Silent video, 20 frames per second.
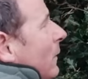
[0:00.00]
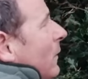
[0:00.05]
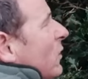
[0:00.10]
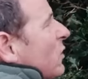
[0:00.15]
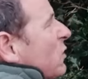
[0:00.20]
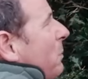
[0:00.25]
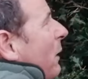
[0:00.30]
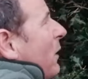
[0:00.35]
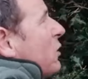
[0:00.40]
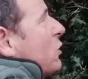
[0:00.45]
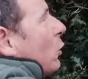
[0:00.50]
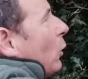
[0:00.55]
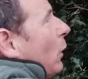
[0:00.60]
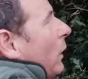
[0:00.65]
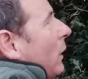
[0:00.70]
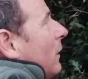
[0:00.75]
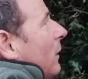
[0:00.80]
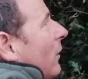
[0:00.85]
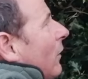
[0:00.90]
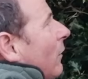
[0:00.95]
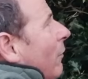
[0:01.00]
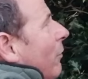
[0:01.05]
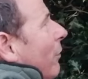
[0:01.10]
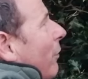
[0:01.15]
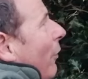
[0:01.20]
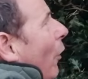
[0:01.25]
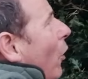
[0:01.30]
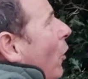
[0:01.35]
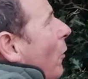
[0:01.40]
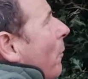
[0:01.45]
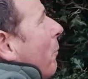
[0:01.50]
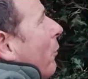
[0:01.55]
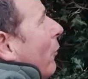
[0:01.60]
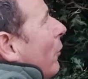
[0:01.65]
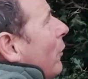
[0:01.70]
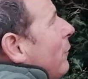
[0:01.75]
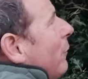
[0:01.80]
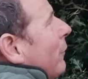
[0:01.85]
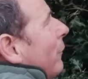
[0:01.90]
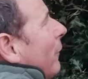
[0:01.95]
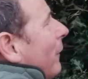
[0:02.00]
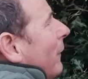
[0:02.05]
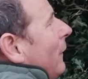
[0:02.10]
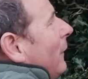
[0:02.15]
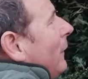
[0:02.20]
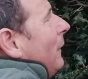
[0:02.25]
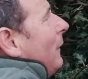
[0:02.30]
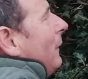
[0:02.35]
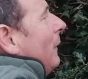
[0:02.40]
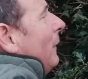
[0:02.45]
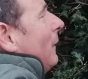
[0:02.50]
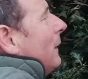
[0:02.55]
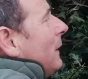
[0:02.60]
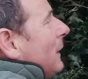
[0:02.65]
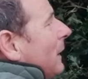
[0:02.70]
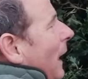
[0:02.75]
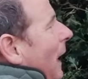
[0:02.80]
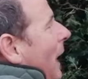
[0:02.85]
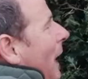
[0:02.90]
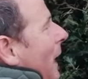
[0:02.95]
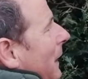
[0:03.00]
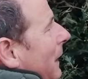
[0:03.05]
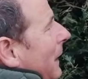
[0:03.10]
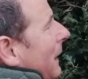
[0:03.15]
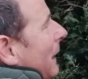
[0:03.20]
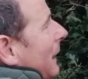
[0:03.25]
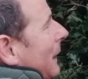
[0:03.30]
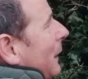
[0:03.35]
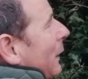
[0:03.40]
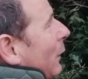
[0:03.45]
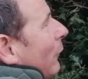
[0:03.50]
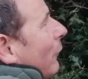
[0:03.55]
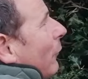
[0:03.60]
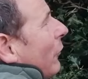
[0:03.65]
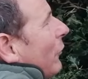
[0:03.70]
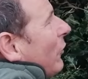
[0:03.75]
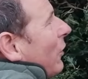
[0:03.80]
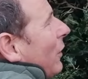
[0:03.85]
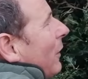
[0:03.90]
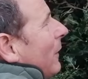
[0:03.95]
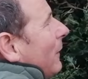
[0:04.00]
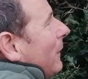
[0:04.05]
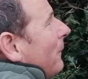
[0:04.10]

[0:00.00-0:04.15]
The special thorn-proof gardening gloves,